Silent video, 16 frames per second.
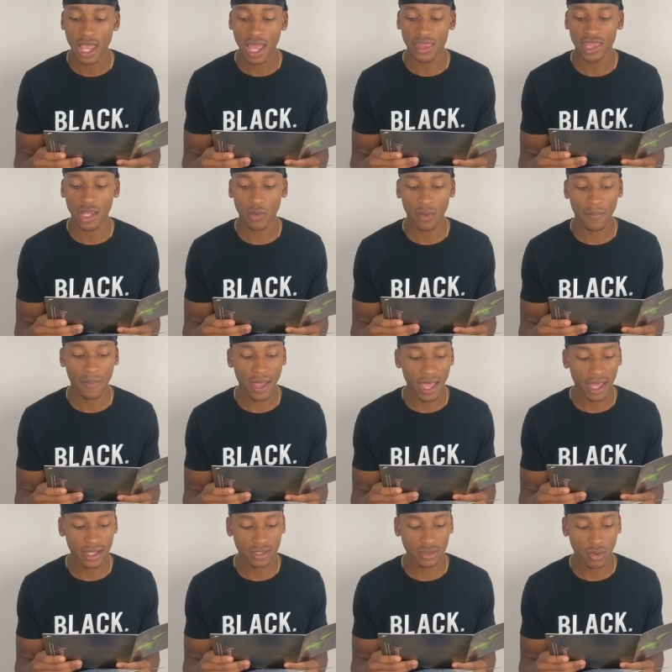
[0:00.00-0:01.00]
and they were
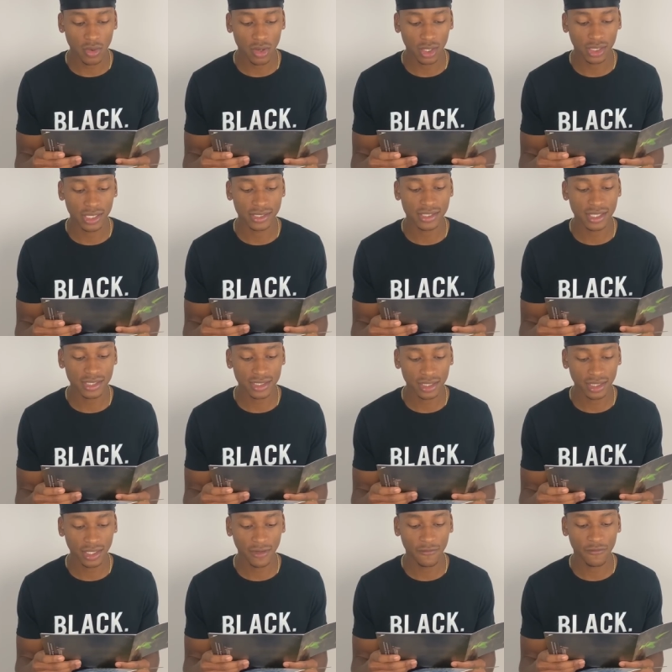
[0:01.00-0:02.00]
passed on
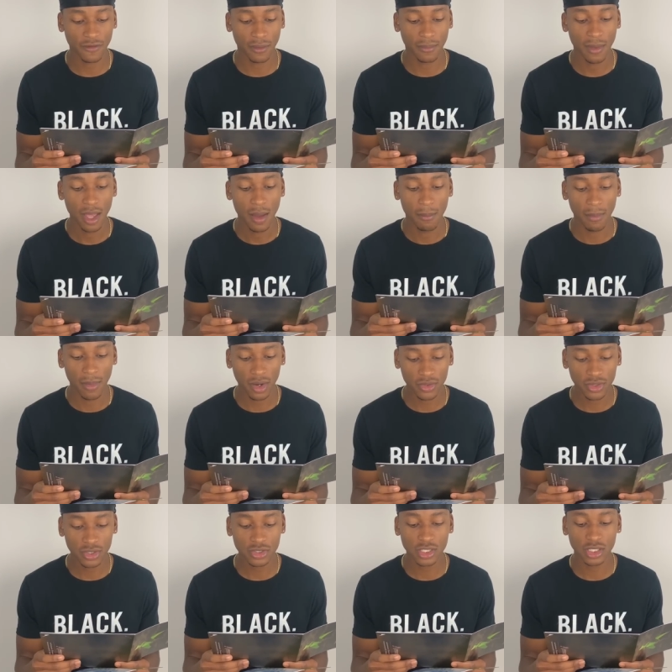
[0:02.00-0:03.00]
consistently from
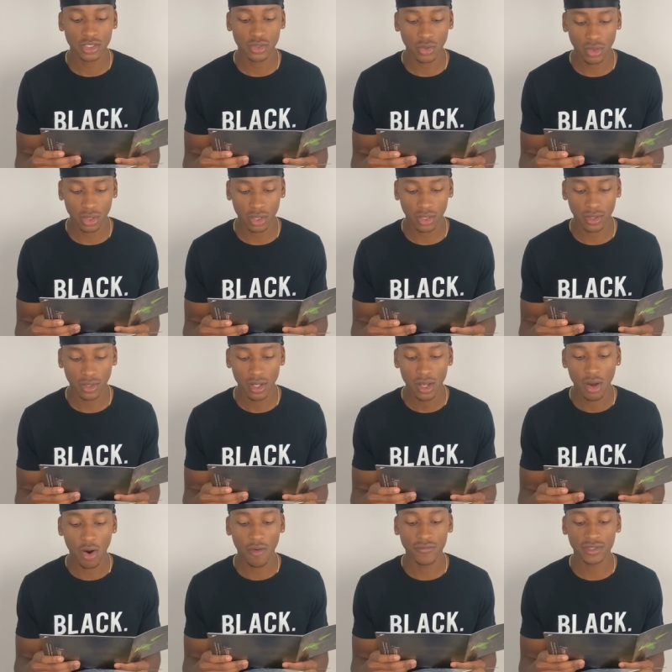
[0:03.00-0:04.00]
mother to daughter
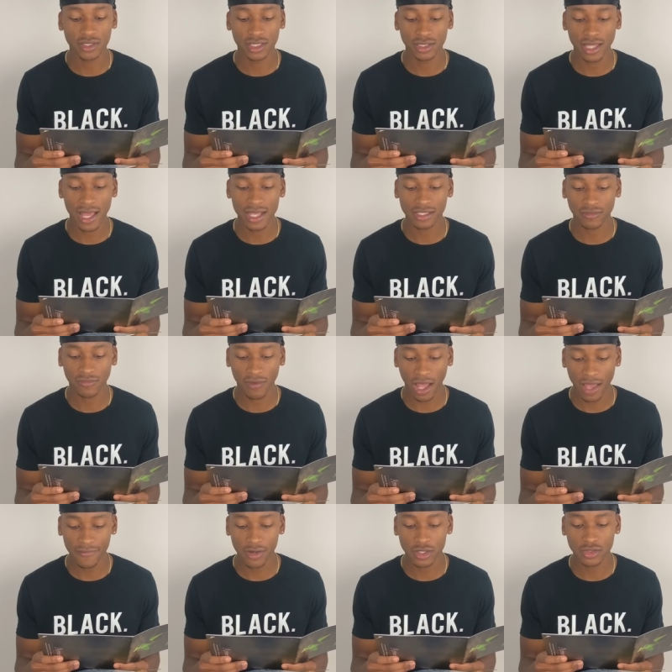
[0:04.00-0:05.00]
over the last
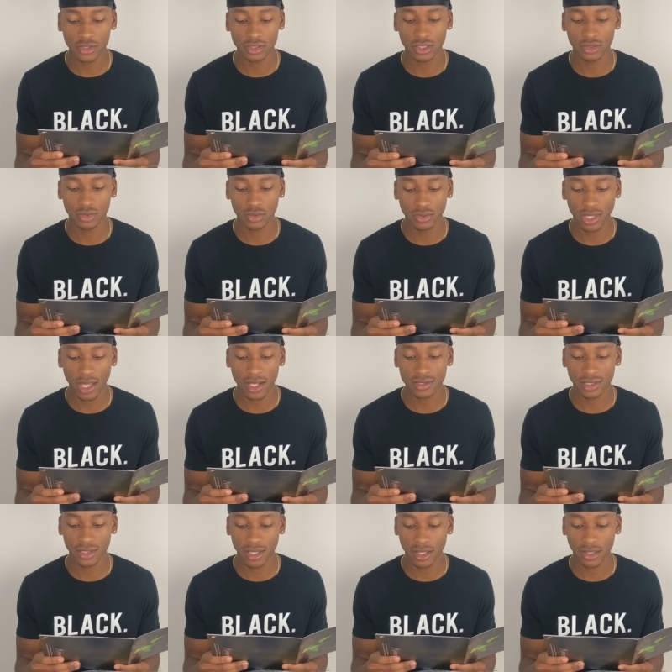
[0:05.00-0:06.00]
500 to
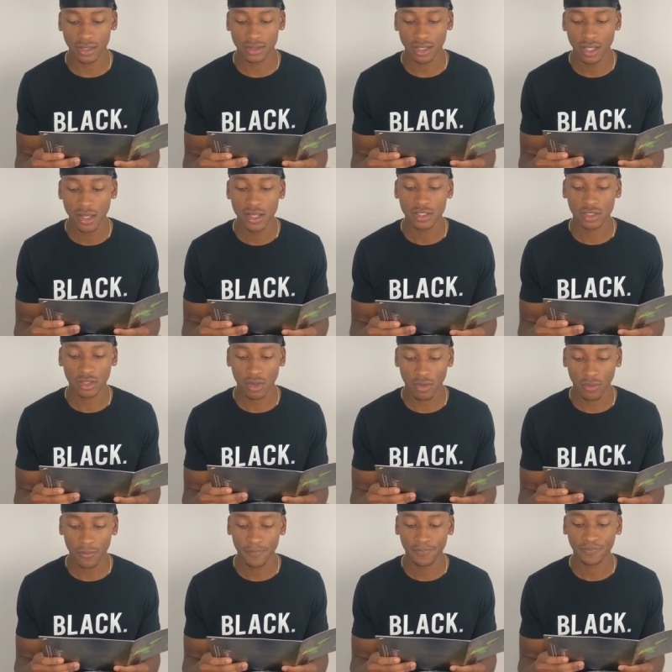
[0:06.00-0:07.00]
2,000 years.
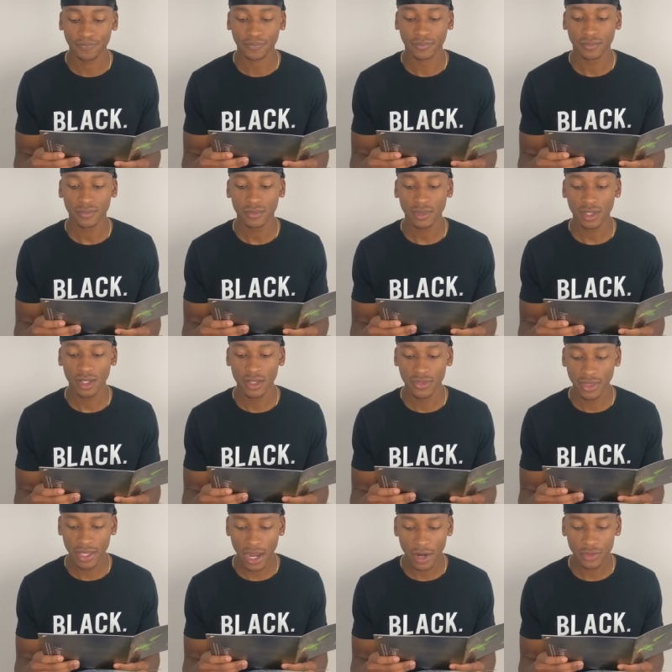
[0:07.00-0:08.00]
So
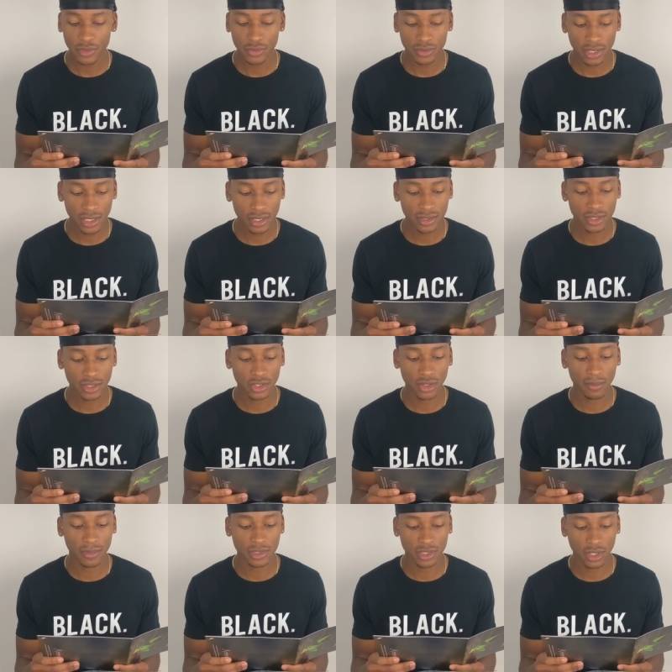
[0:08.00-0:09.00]
they are unique to
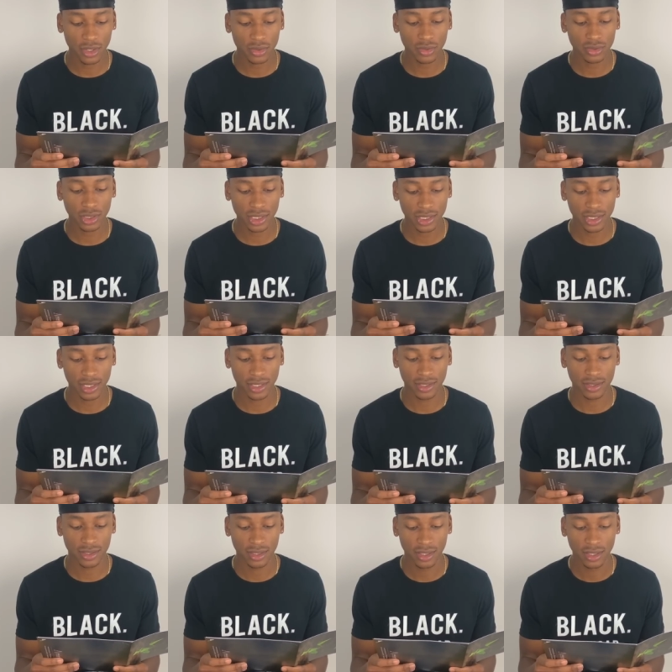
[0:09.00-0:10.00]
your maternal
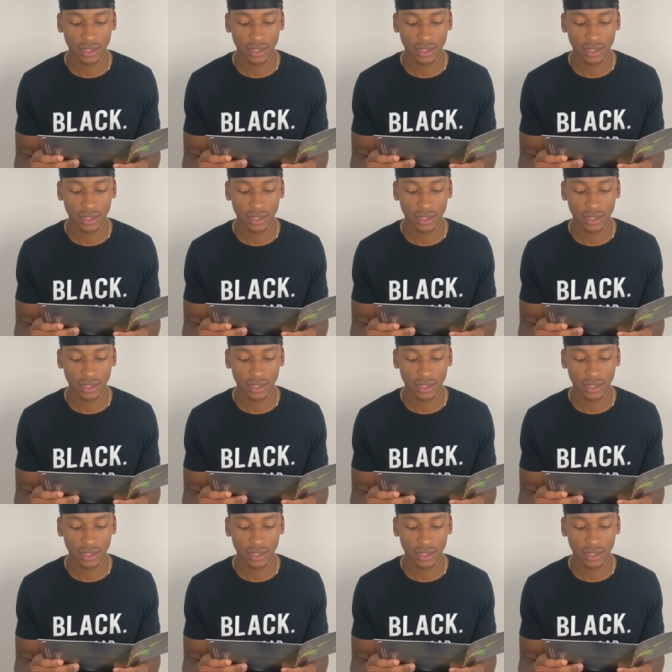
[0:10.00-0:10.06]
lineage.